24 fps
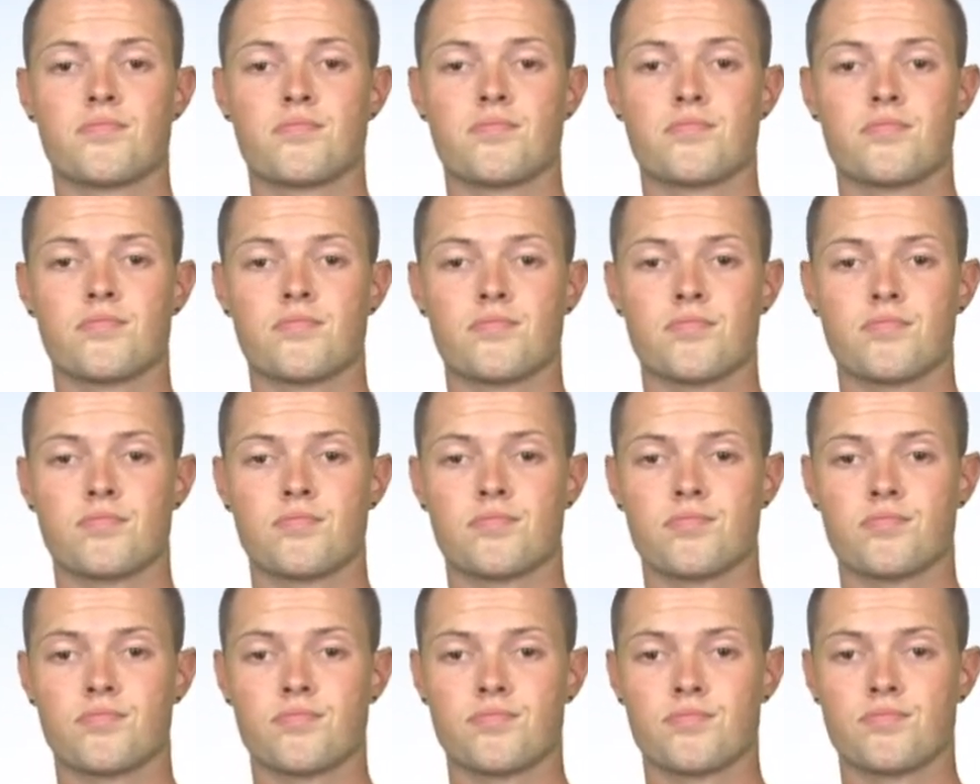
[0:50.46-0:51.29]

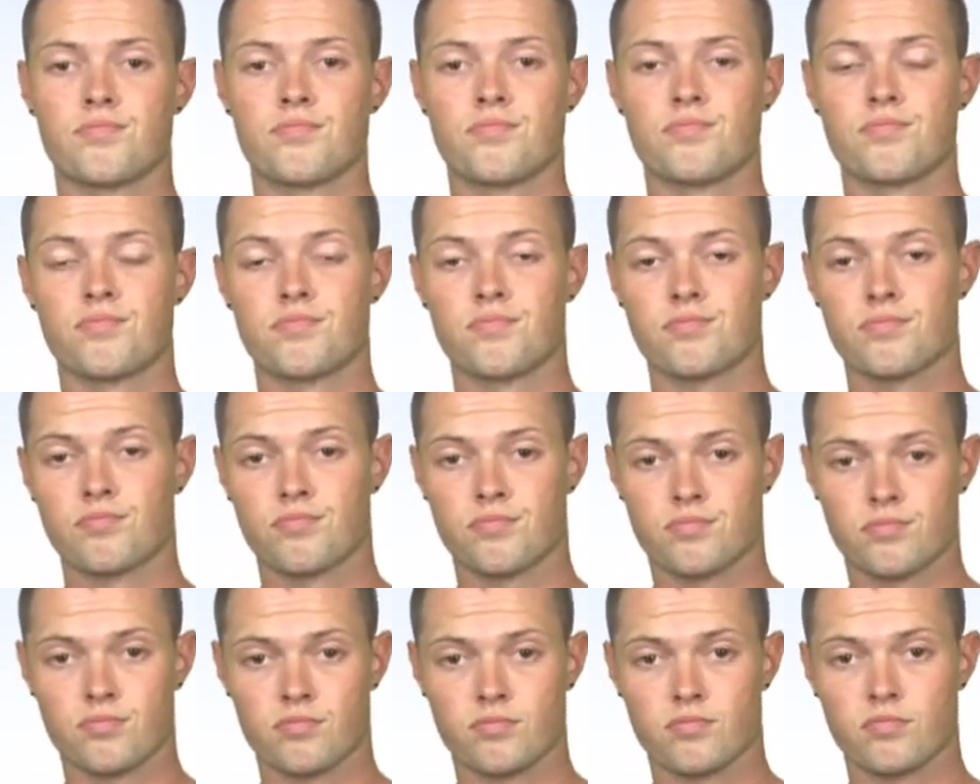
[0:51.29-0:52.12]

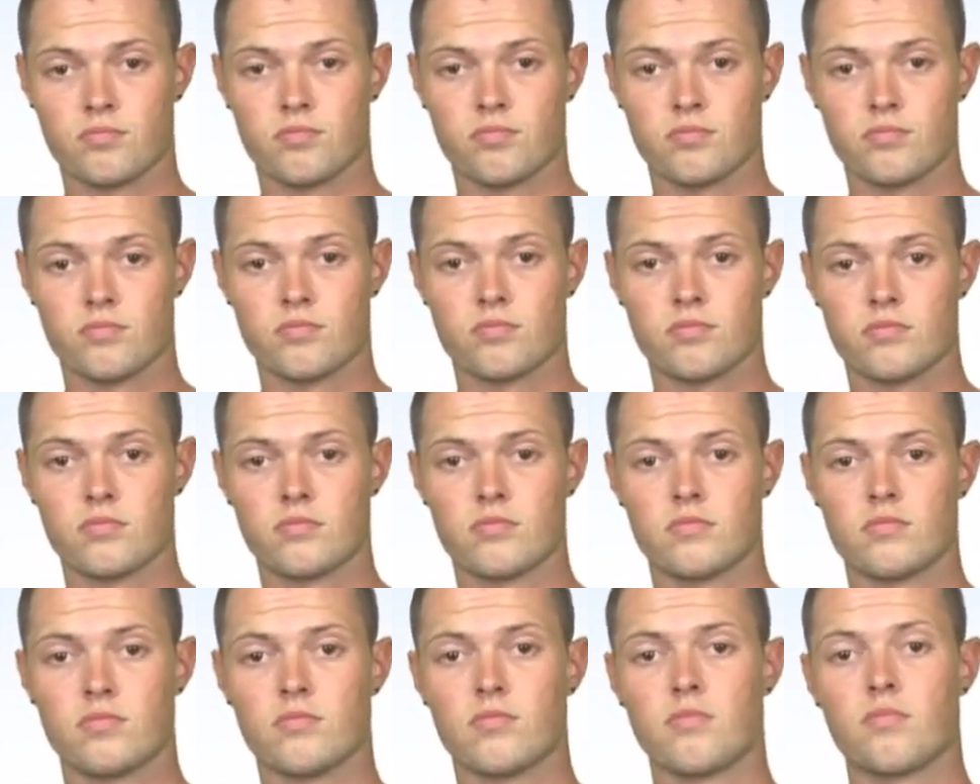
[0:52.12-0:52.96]

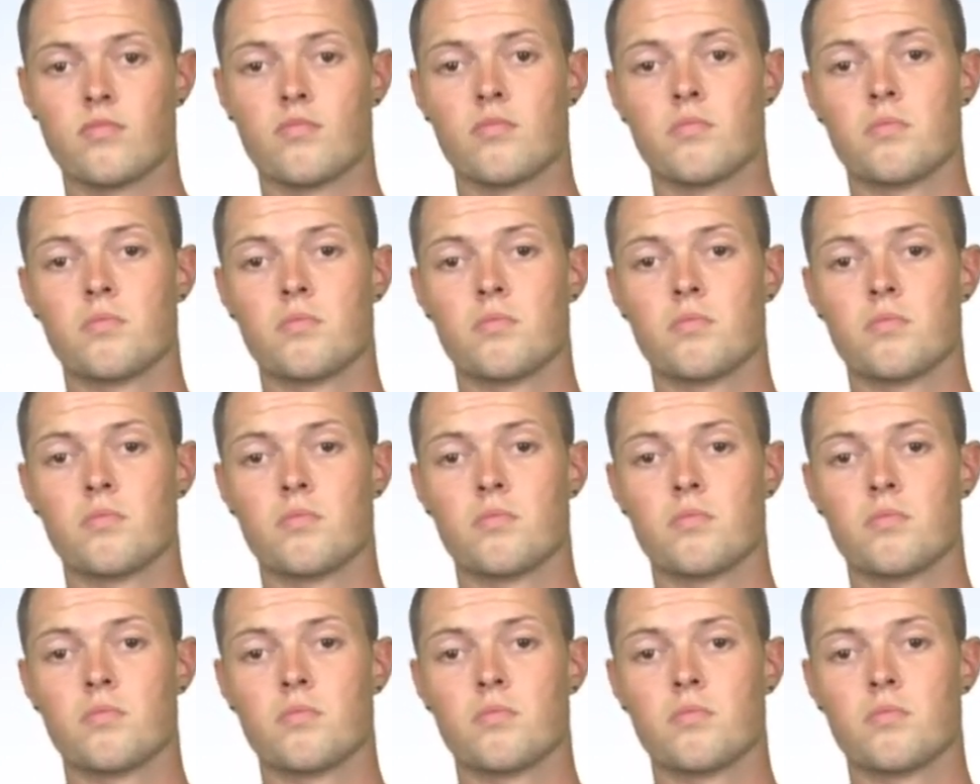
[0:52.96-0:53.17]
No one is speaking in this clip.